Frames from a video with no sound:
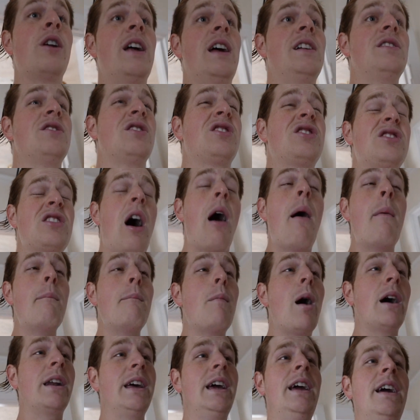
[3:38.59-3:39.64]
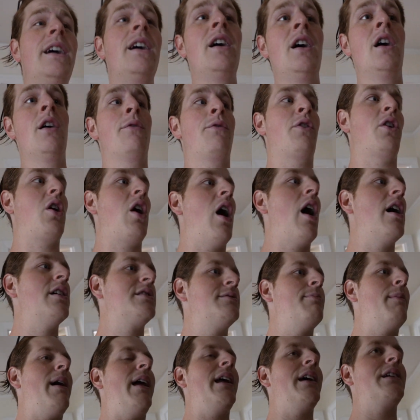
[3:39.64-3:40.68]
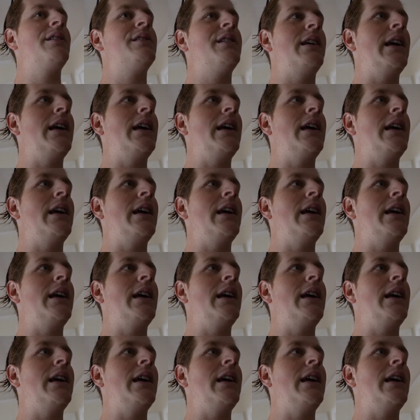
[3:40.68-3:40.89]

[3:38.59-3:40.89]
in some money for cosmetics,